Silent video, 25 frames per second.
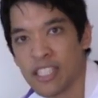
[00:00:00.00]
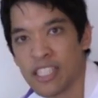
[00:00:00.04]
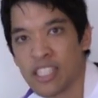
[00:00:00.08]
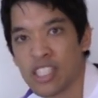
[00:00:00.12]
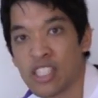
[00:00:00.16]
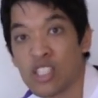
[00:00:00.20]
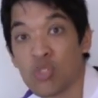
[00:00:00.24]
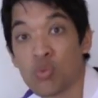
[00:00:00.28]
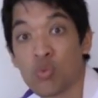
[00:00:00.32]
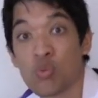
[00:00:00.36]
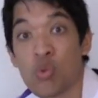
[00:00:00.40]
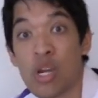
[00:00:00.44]

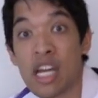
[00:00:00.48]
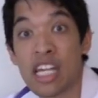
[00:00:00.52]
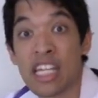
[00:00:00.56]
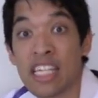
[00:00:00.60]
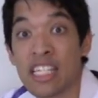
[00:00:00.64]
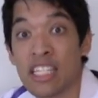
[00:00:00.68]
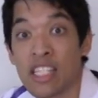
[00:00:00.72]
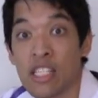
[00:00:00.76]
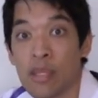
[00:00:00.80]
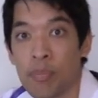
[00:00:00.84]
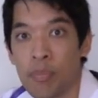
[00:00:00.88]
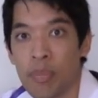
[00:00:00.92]
it,
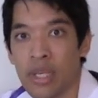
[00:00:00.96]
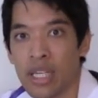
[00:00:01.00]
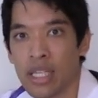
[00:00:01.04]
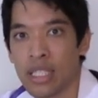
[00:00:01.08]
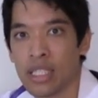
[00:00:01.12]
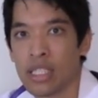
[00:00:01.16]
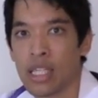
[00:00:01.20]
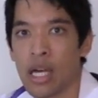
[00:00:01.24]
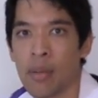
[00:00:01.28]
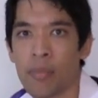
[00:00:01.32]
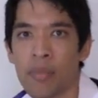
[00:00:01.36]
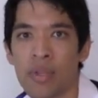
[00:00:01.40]
ready to pick
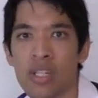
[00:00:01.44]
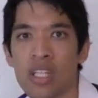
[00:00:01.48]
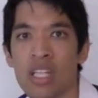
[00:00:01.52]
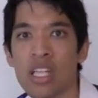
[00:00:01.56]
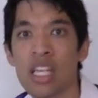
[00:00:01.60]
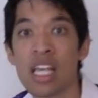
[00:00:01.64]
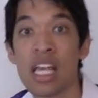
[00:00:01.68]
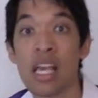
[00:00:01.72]
it up.